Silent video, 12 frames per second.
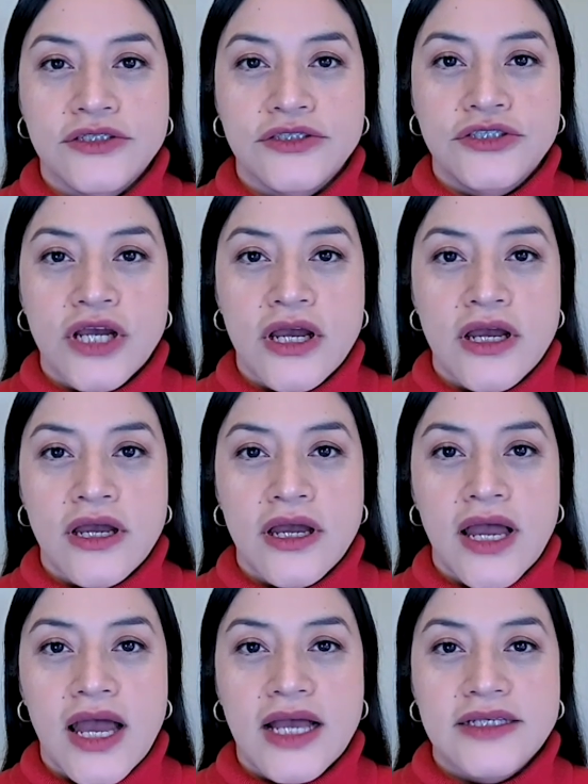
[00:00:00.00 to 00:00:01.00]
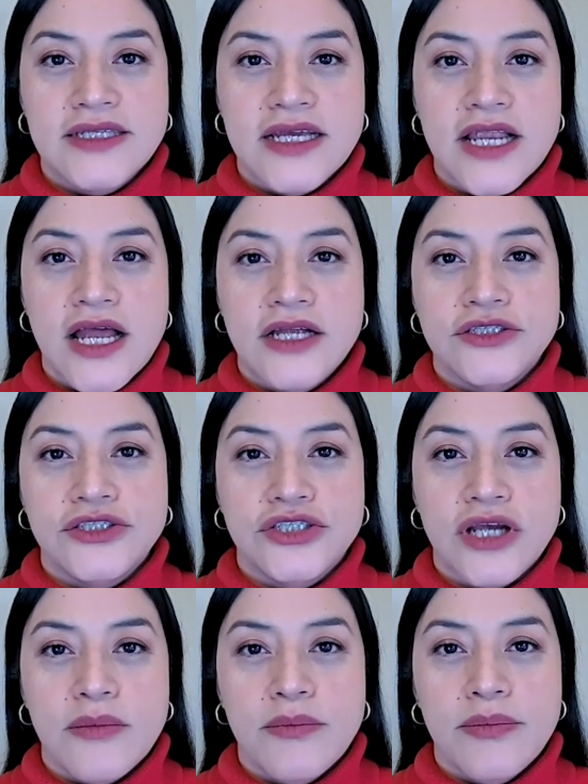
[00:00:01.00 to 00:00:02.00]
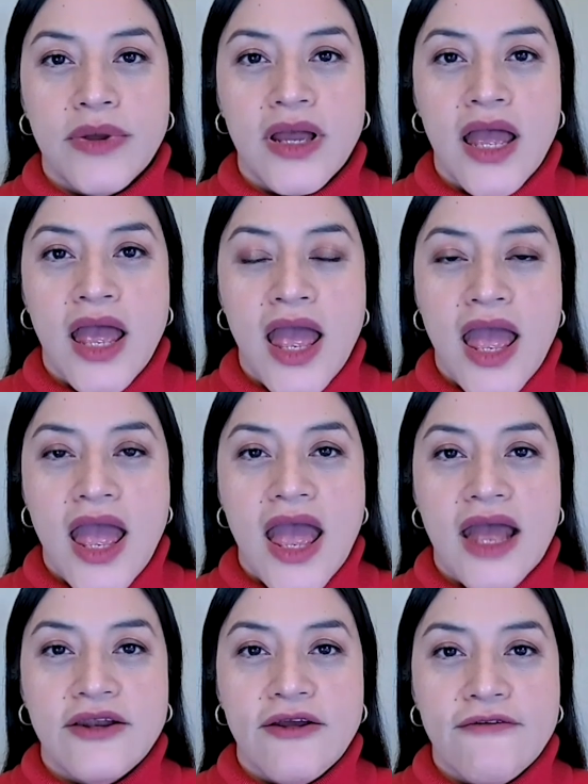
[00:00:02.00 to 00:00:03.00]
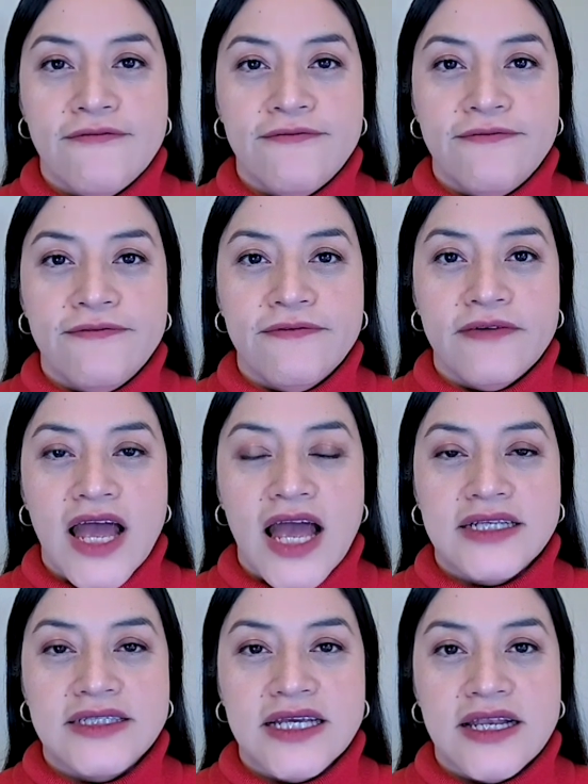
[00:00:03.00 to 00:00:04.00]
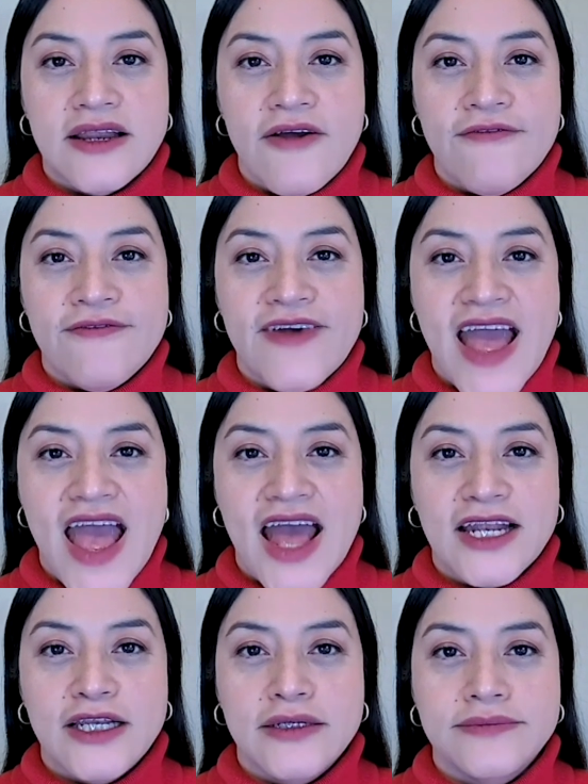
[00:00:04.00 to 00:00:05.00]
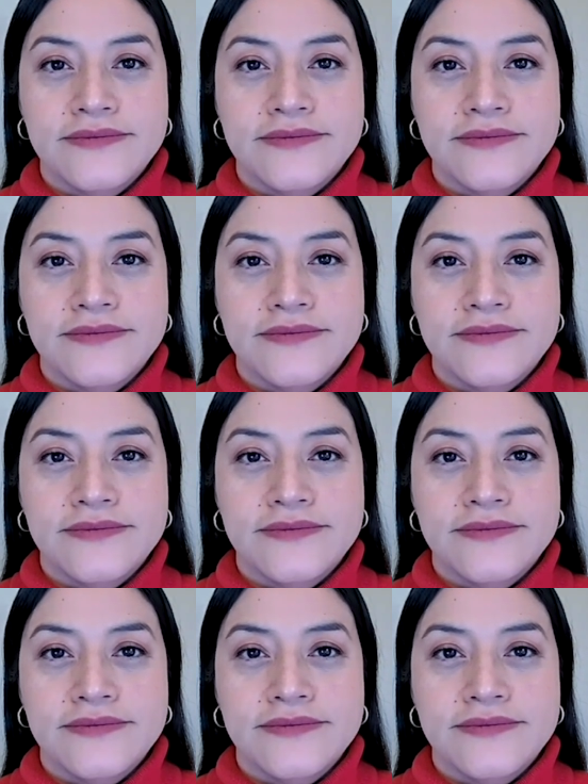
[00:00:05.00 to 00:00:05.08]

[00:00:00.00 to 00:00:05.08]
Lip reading: J as in jump, and V as in van.